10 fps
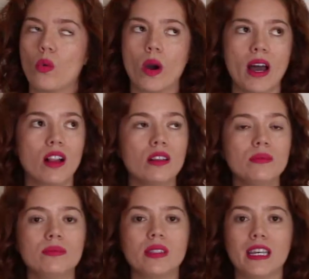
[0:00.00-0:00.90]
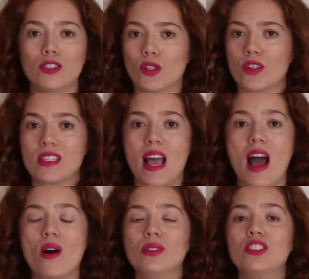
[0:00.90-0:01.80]
Well, it turns
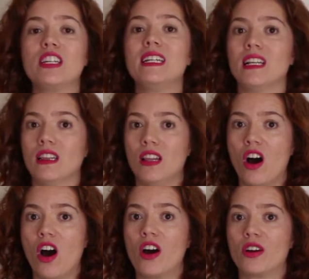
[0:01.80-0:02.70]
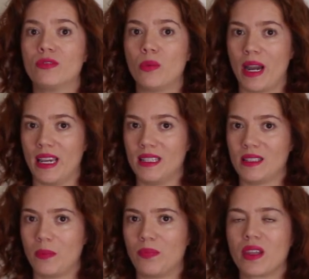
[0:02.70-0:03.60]
out in a lot of
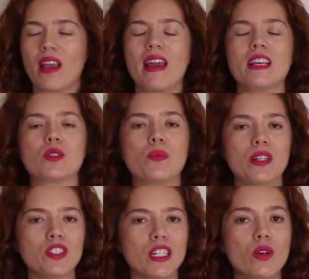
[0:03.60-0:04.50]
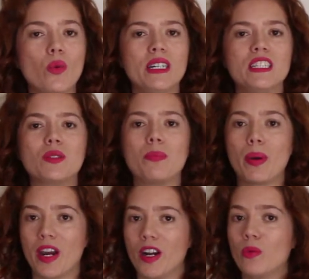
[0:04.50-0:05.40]
ways, especially when it's
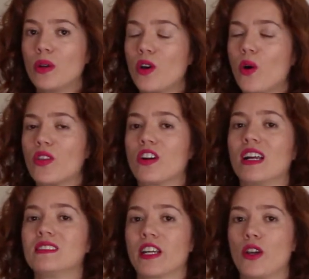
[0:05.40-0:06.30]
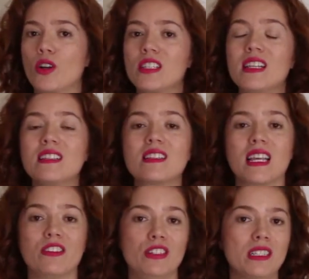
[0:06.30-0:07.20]
paired with other antioxidants
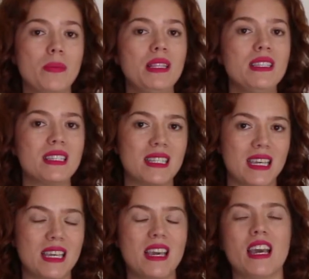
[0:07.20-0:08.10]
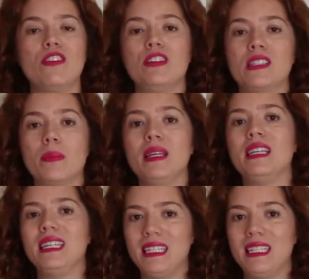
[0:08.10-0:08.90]
like vitamin C and vitamin